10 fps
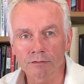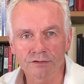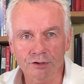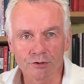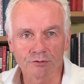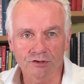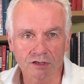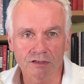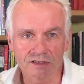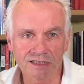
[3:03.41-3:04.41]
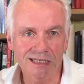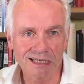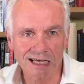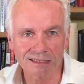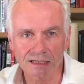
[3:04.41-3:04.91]
So you'll start to see
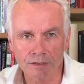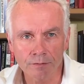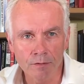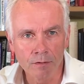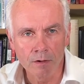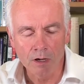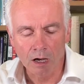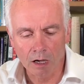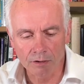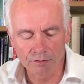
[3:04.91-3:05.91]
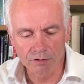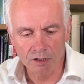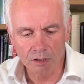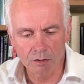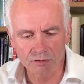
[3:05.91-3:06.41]
guessing and
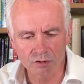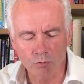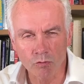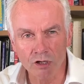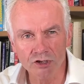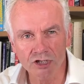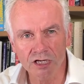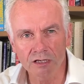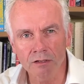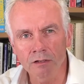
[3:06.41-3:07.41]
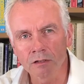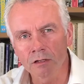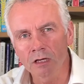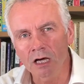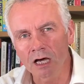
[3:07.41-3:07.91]
so rushing
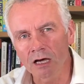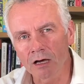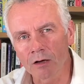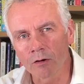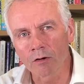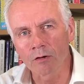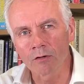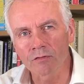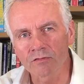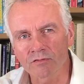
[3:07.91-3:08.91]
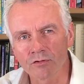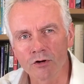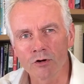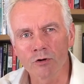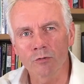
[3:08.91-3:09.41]

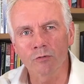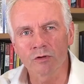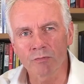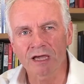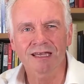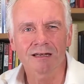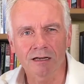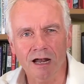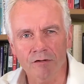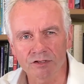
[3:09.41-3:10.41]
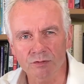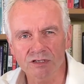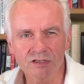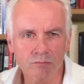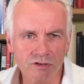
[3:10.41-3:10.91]
through with making little errors,
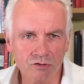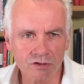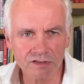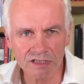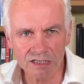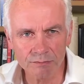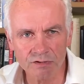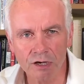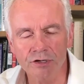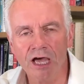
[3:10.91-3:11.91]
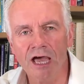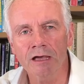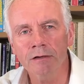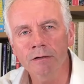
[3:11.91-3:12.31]
which sort of seems okay